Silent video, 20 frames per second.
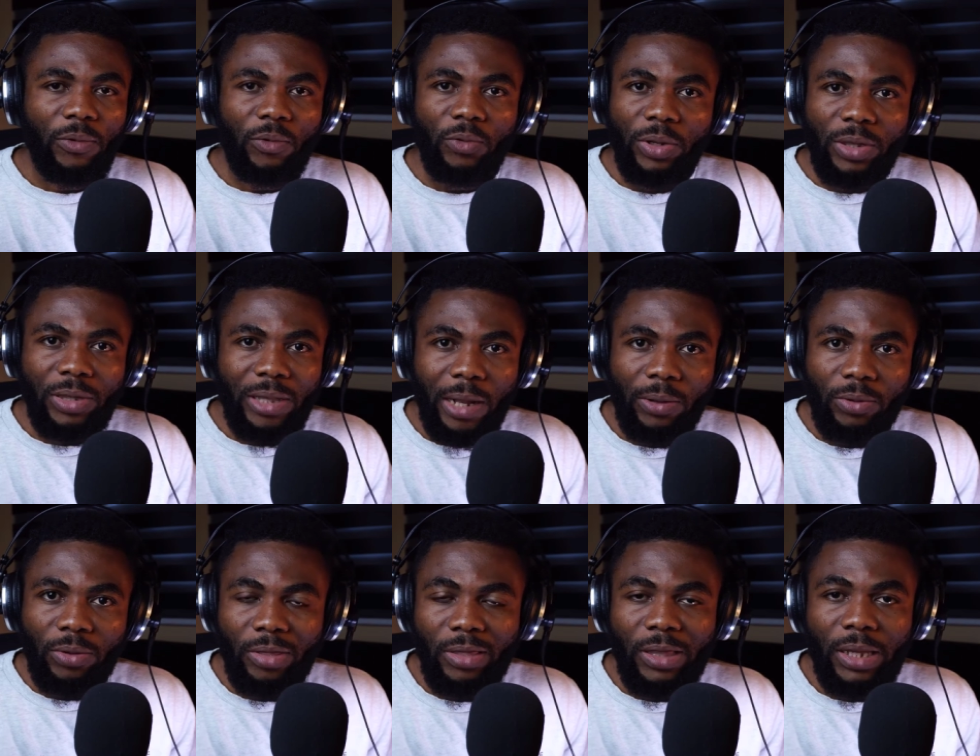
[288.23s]
reached
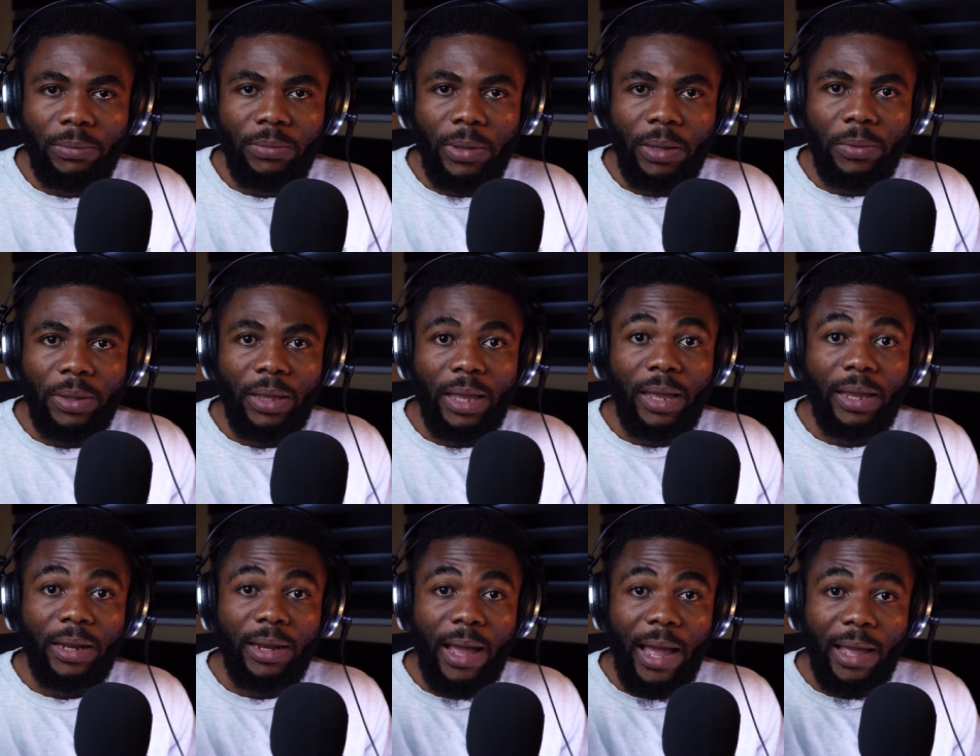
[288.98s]
out to C D Baby
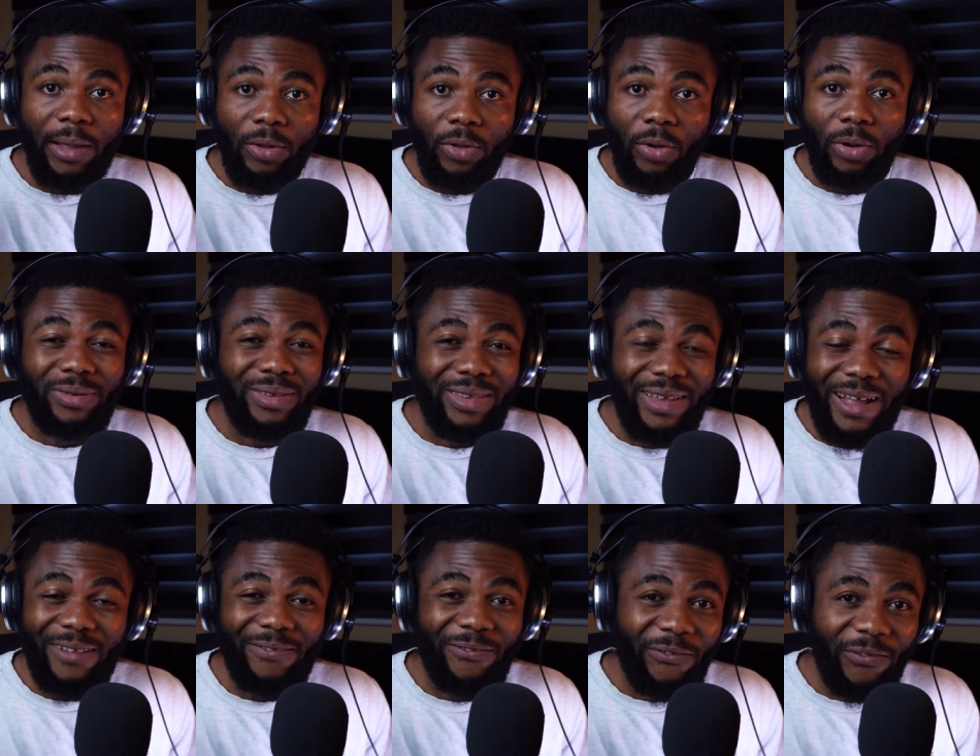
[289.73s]
and I got
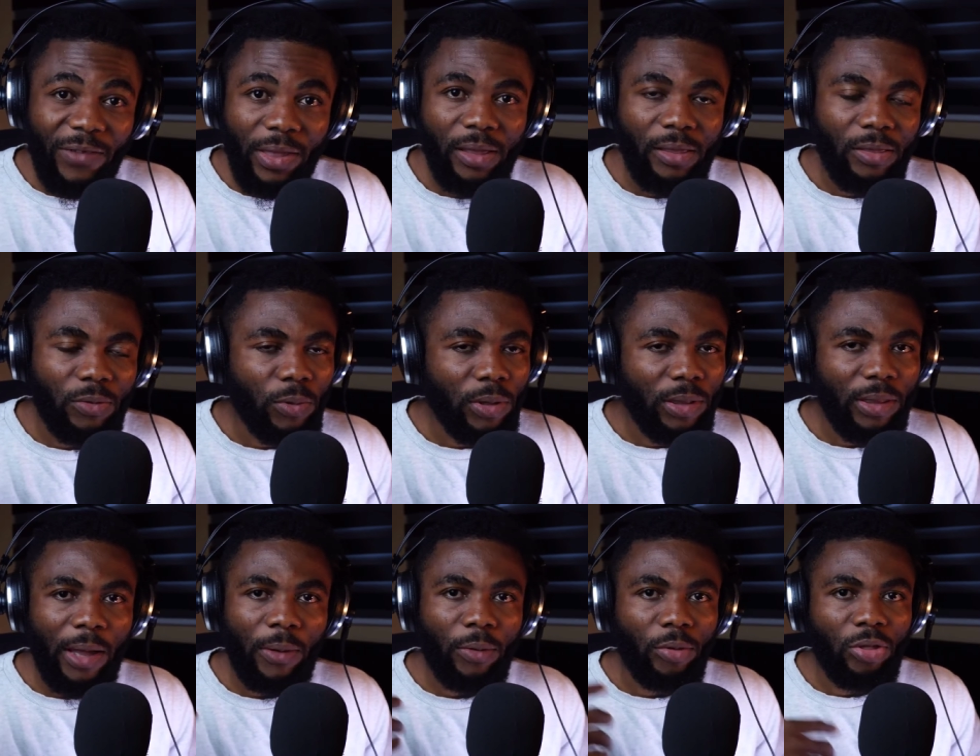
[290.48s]
that fixed,
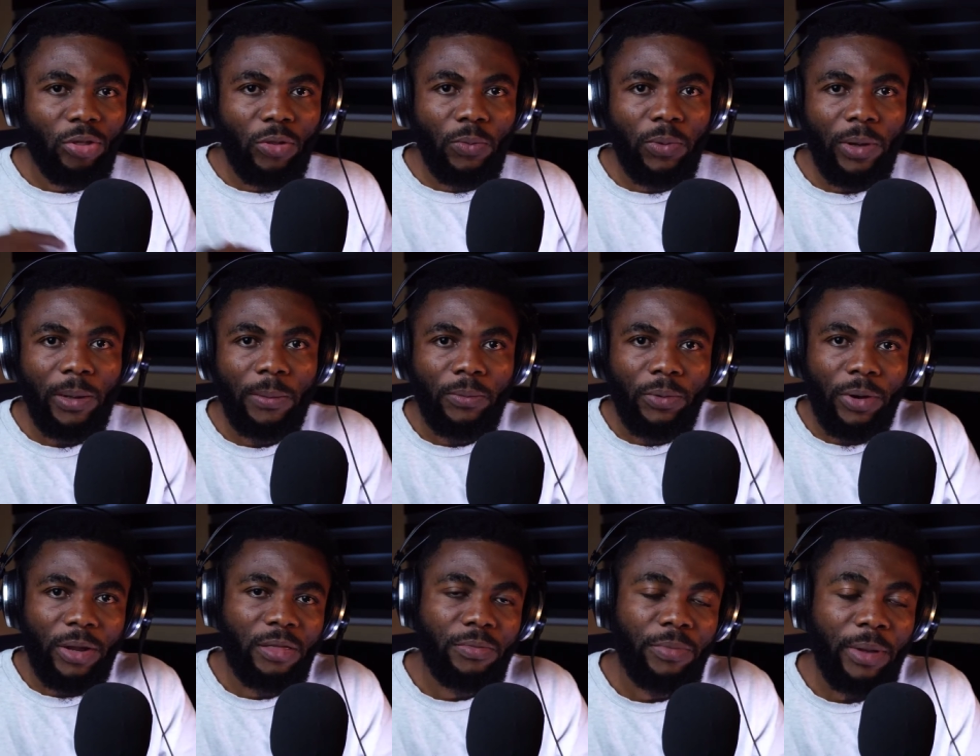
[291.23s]
which I was super
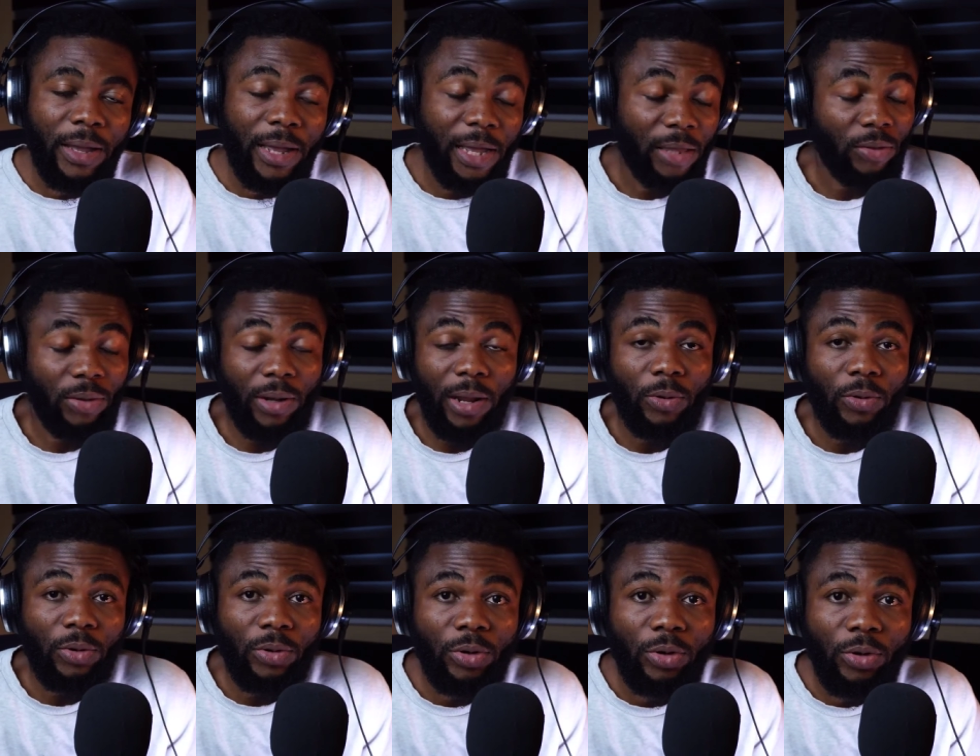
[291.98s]
impressed by. I thought I
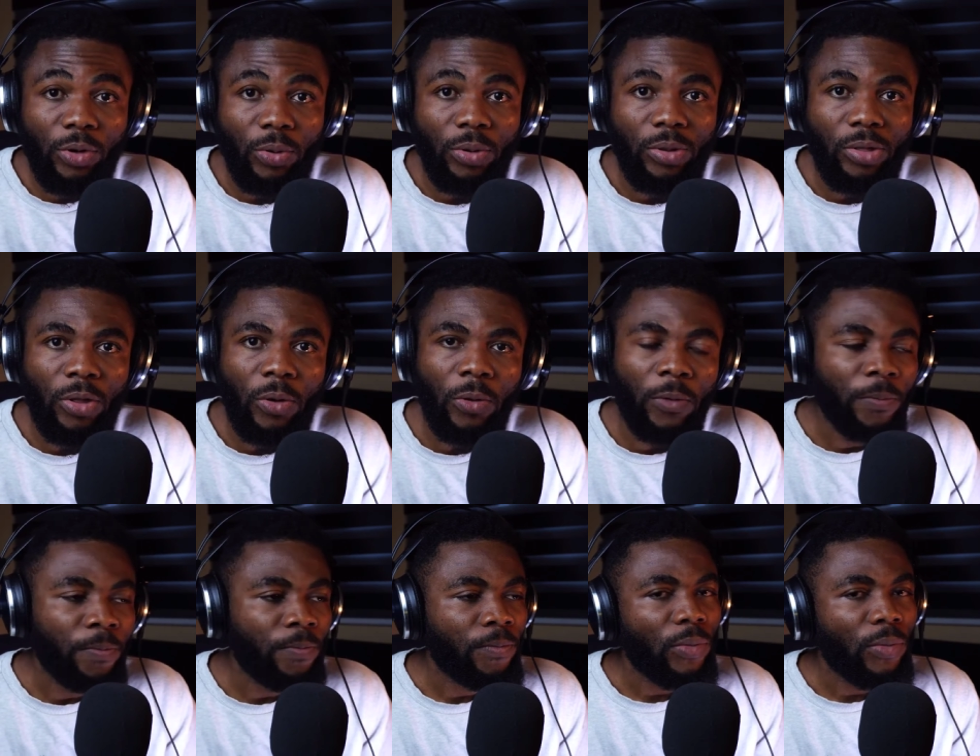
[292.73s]
couldn't do it. So